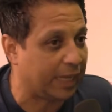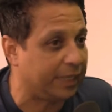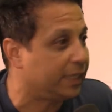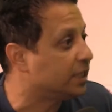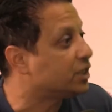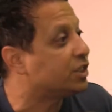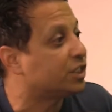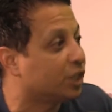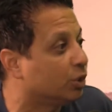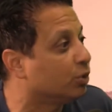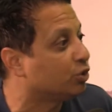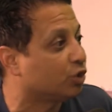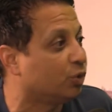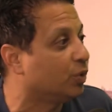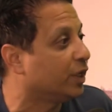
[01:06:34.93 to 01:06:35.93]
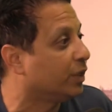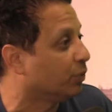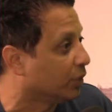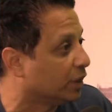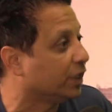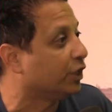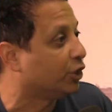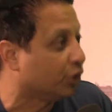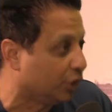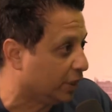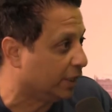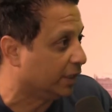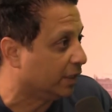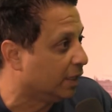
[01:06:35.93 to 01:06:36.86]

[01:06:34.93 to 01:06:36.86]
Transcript: And he's still doing really good.